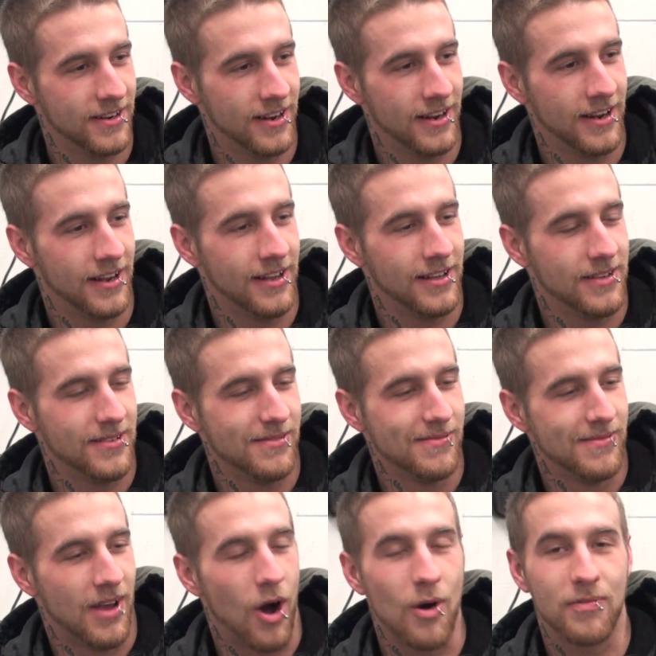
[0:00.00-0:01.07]
He likes it.
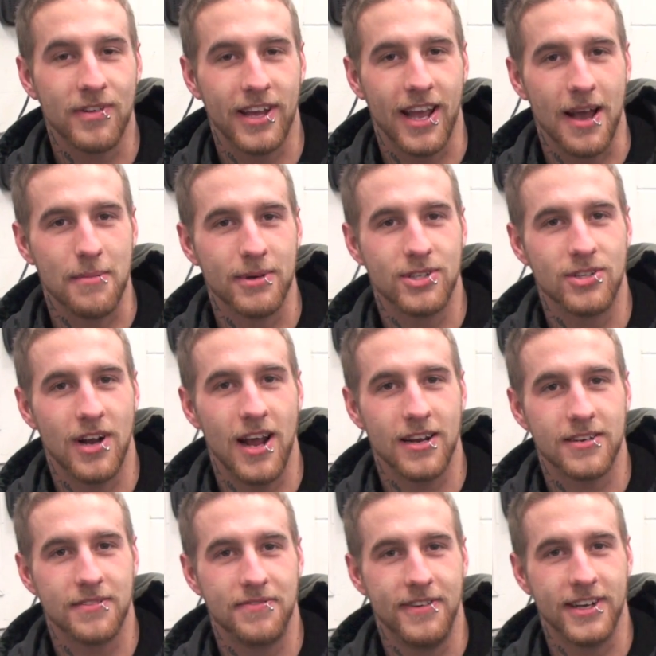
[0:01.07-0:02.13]
Hopefully got my
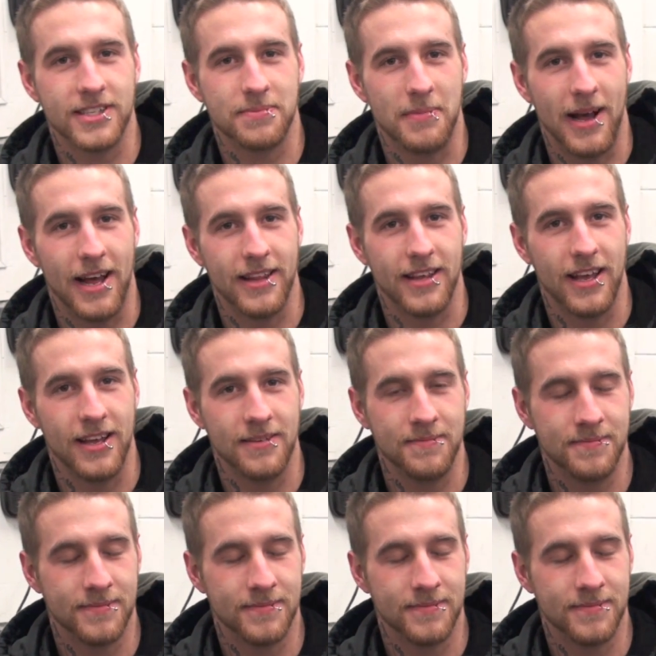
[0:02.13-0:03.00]
tractor fixed by then.